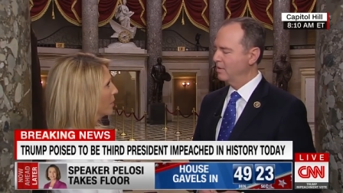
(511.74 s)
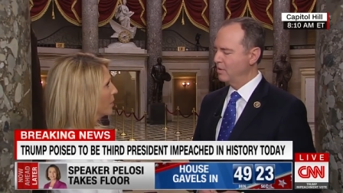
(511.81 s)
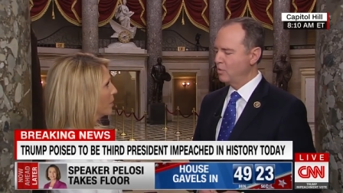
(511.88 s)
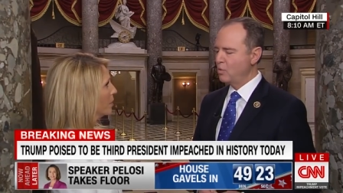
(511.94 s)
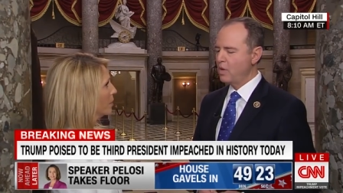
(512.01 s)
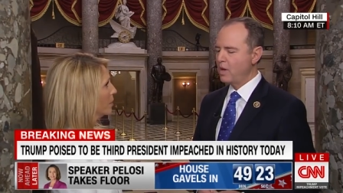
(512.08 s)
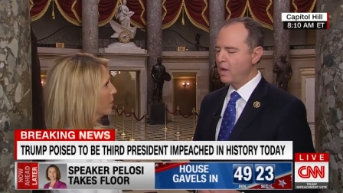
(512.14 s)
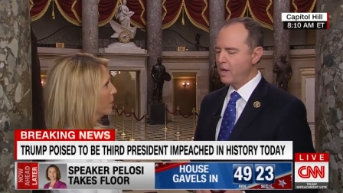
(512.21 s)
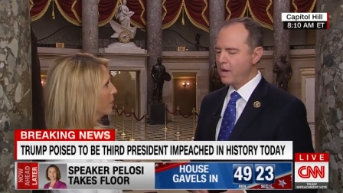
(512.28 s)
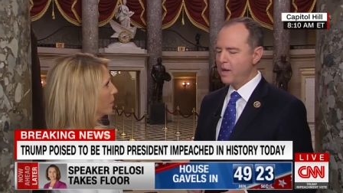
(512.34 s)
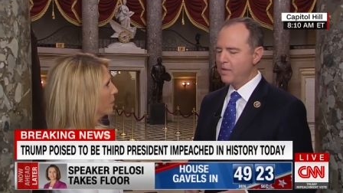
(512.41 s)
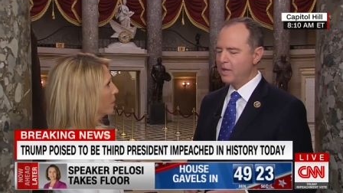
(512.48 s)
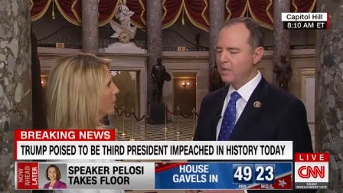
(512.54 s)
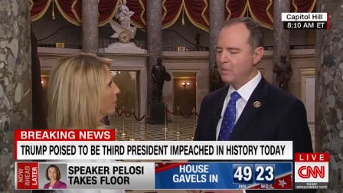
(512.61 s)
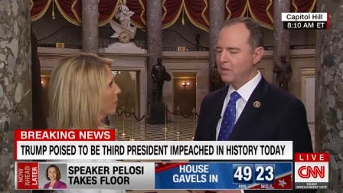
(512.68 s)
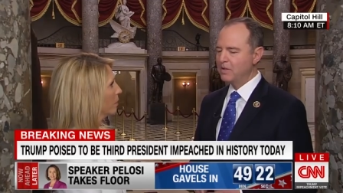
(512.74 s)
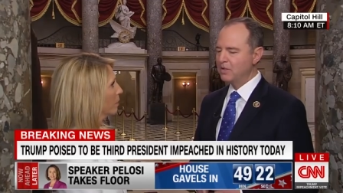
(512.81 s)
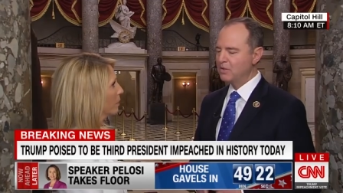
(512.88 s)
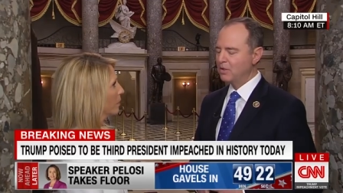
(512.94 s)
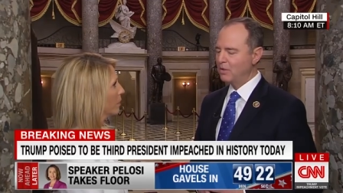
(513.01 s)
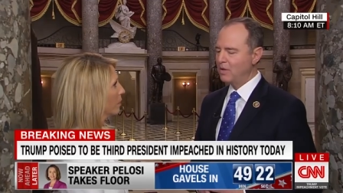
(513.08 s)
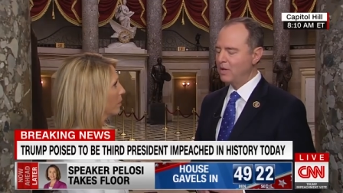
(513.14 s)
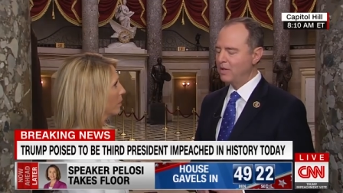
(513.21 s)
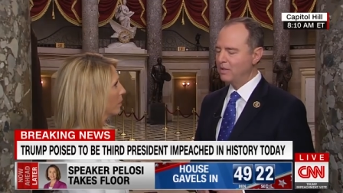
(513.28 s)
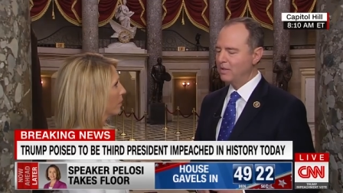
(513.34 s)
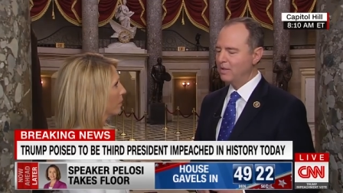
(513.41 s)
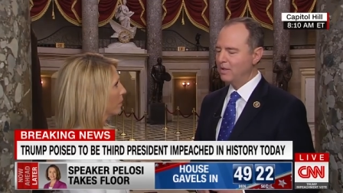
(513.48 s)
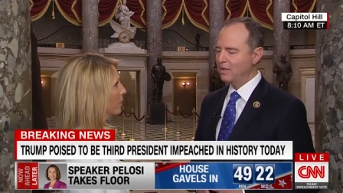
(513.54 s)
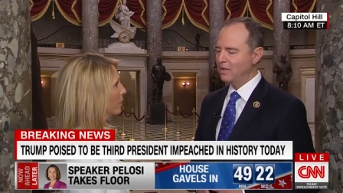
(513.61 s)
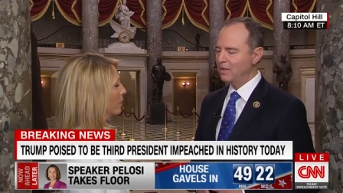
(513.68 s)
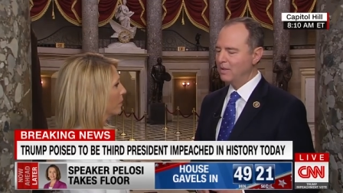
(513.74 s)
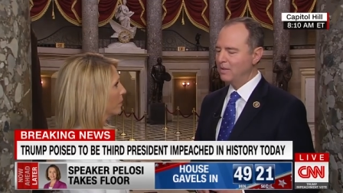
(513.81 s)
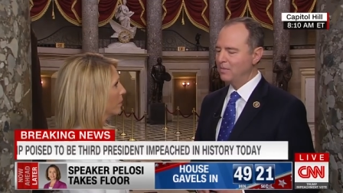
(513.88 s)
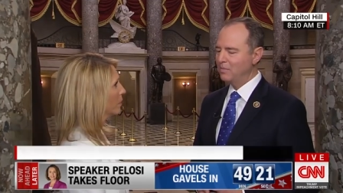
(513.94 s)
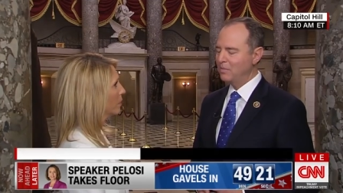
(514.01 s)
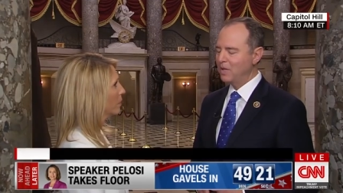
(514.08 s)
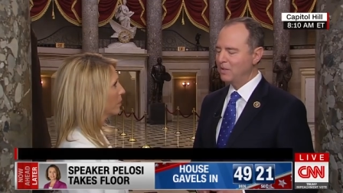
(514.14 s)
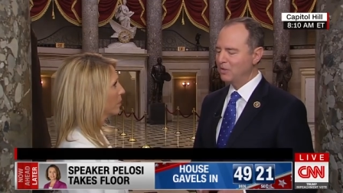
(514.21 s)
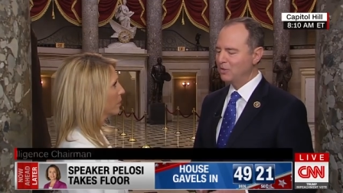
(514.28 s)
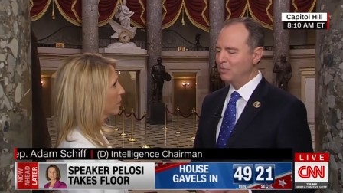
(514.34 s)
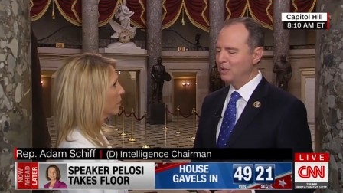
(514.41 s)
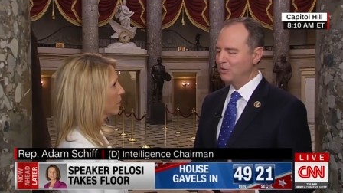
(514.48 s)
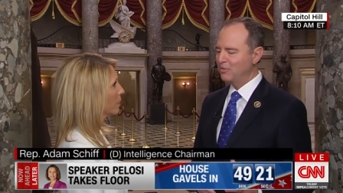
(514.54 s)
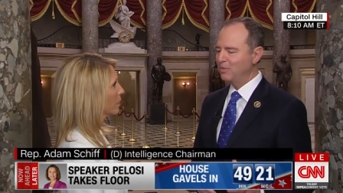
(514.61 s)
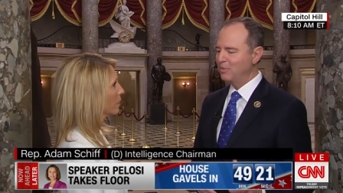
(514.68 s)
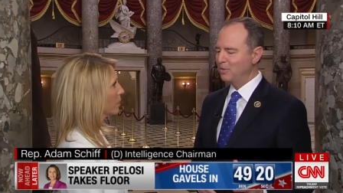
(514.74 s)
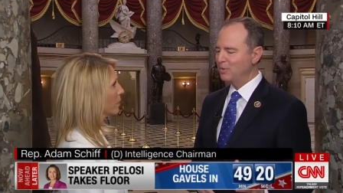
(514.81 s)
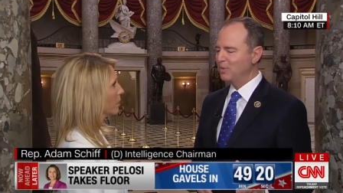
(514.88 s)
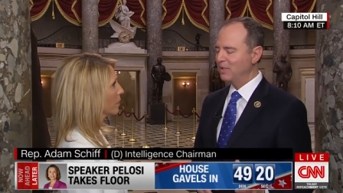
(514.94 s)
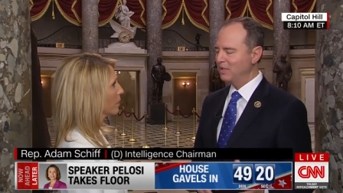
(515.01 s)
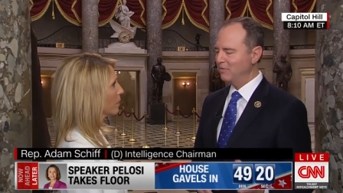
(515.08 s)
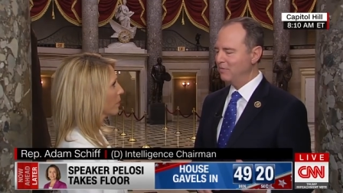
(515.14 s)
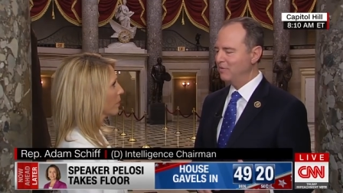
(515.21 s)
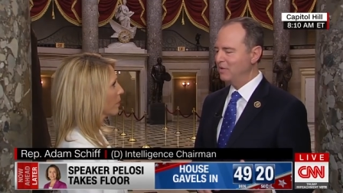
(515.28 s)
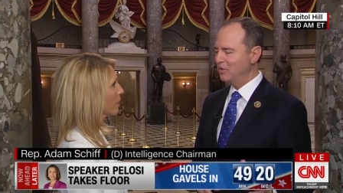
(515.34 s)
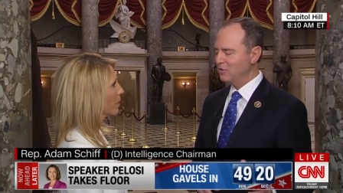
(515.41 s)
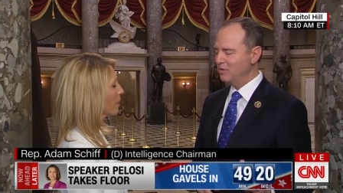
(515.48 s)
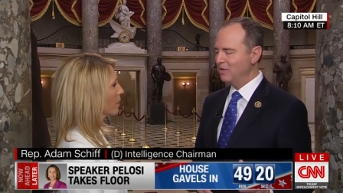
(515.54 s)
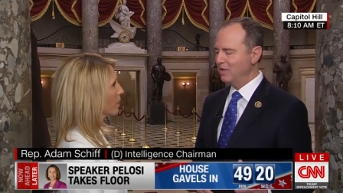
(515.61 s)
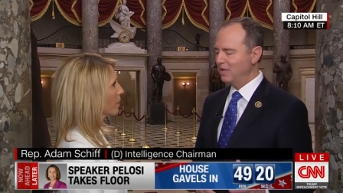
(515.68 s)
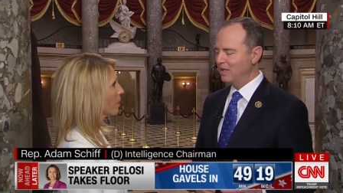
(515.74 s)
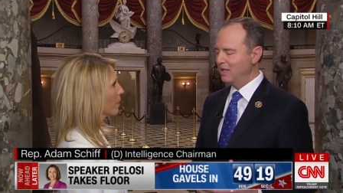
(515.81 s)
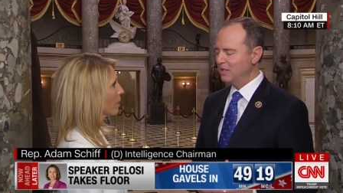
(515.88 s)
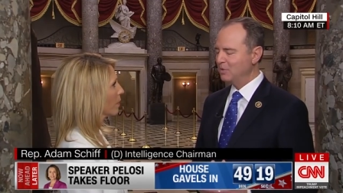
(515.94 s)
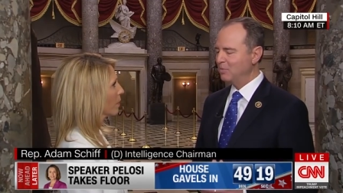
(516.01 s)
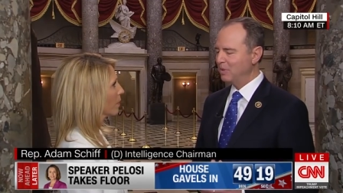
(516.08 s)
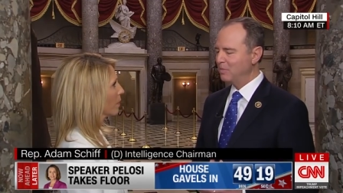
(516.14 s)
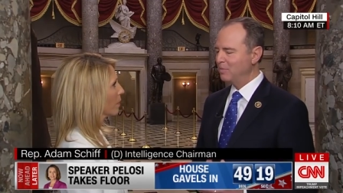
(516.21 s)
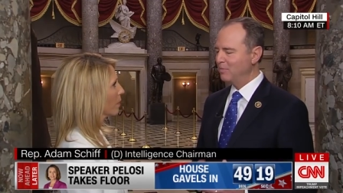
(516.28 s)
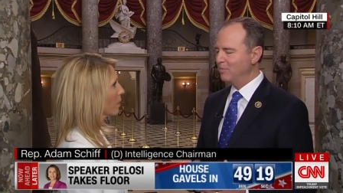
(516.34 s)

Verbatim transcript: Well, I think about this a lot, not so much from the perspective of history, I guess, but